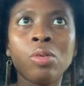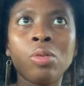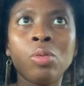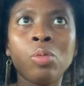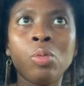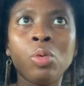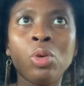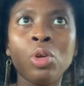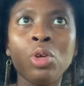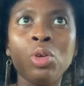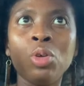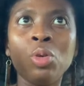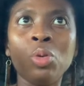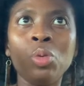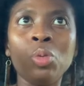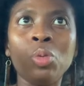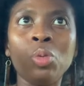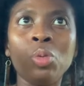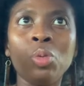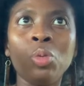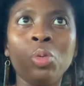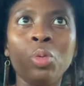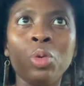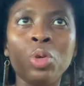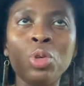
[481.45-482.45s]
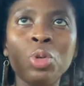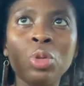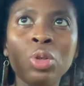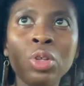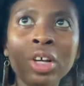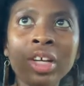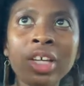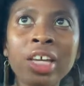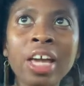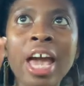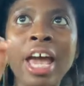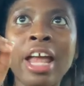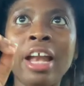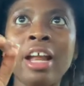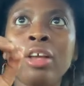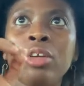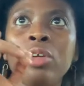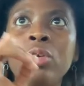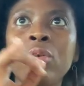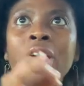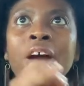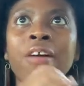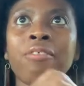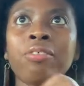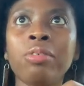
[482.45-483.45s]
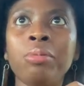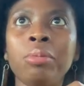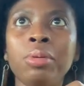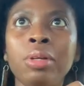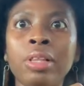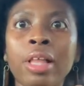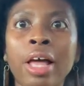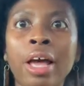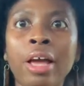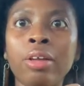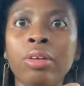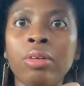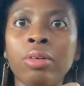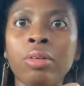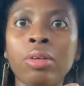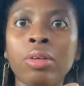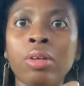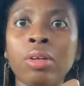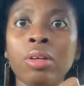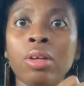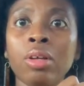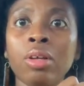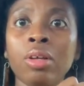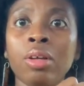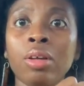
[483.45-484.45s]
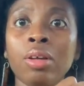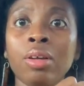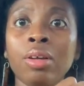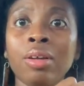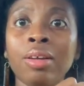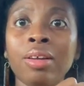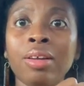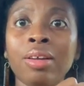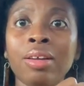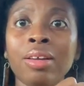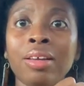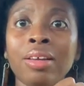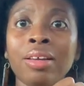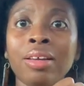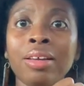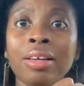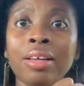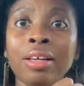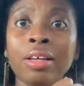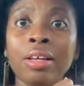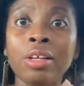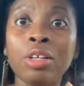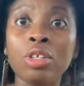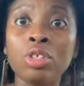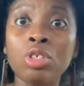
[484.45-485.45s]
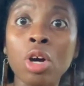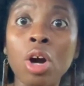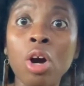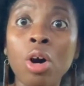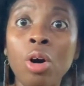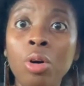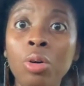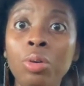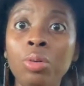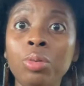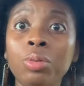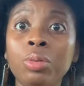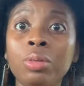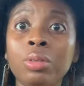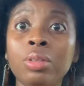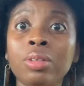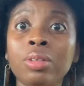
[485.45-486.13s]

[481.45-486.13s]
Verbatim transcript: when you look at it, you have to be like, yo,